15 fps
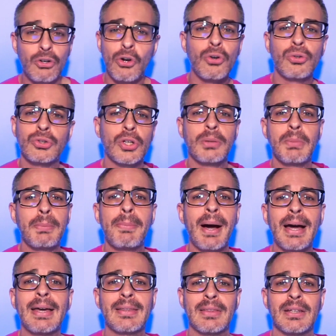know who's going to be
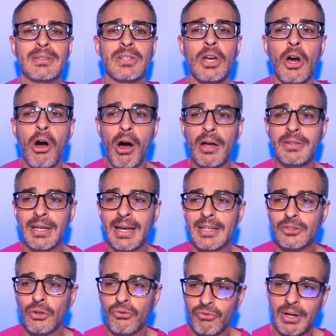buying this. Honda has
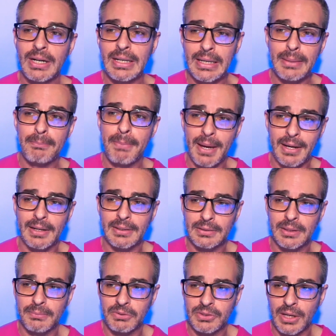already embarrassed
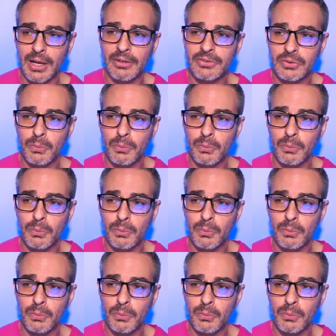themselves